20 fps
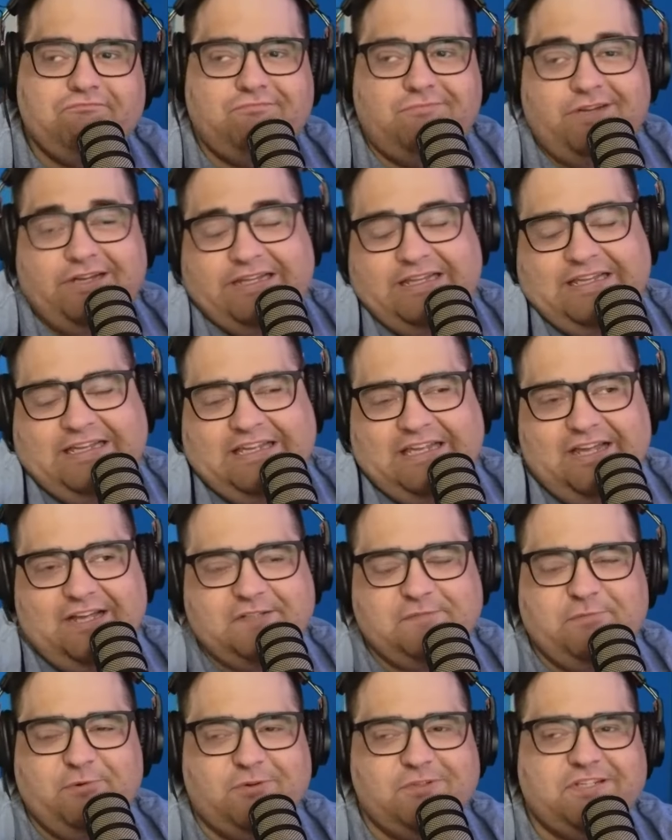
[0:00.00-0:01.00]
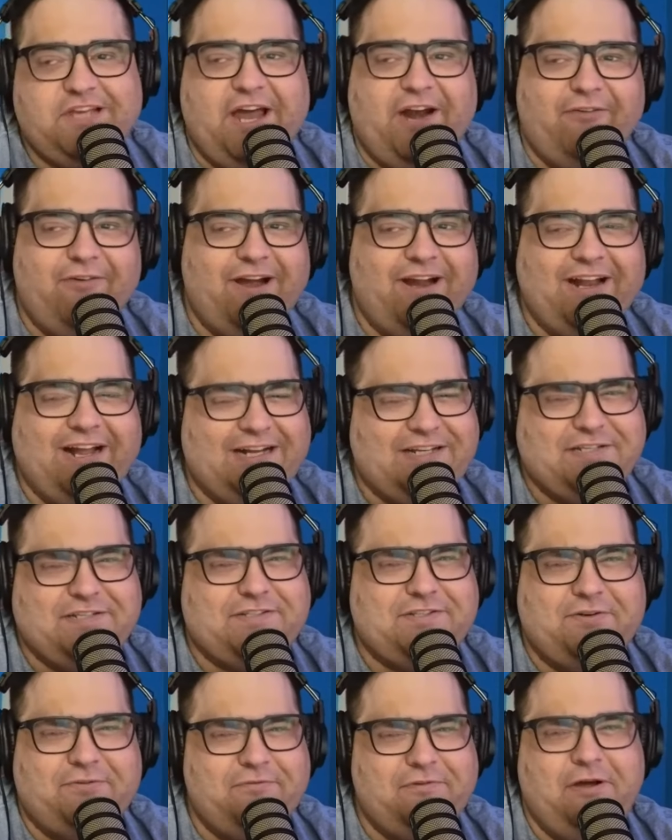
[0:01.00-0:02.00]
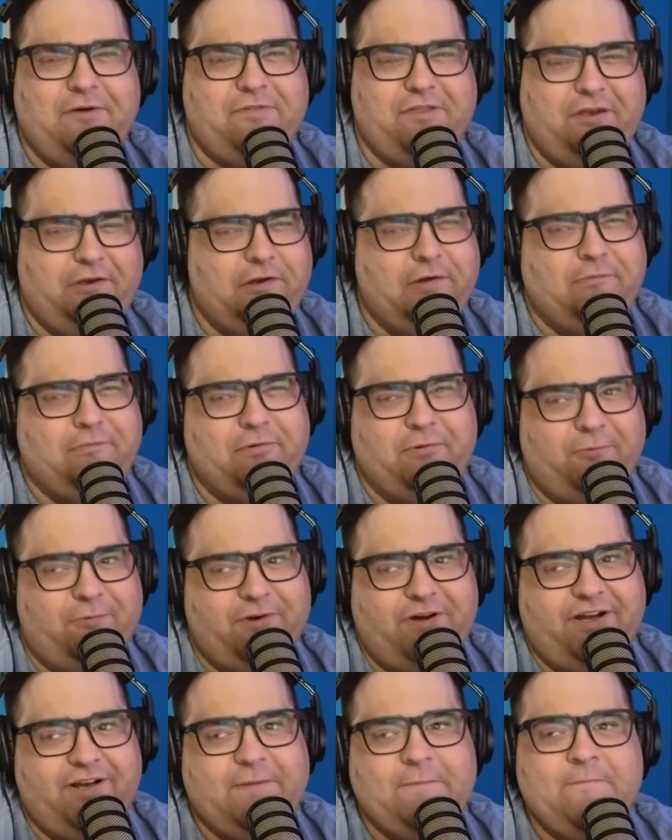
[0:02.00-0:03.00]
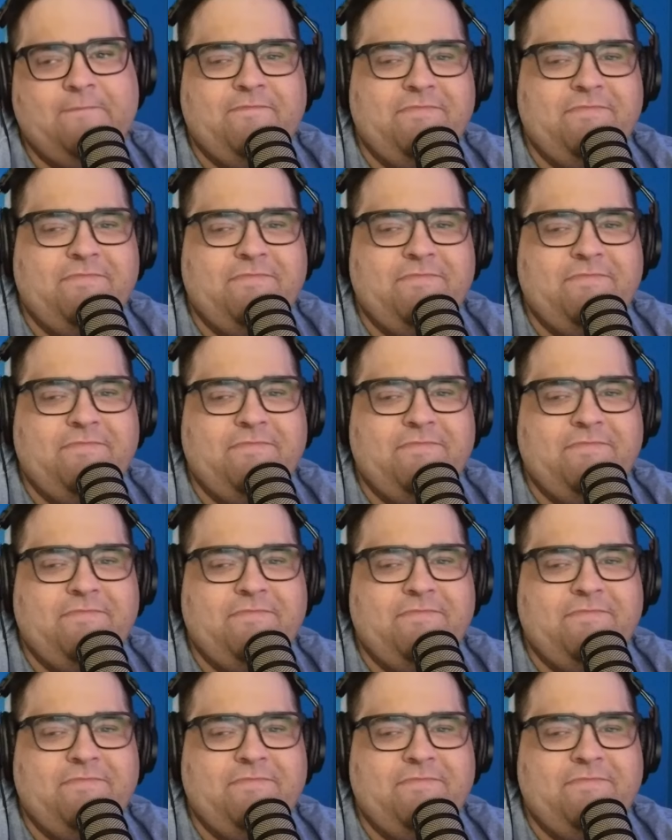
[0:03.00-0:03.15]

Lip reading: I think EA Sports got it right. I just don't know that number one.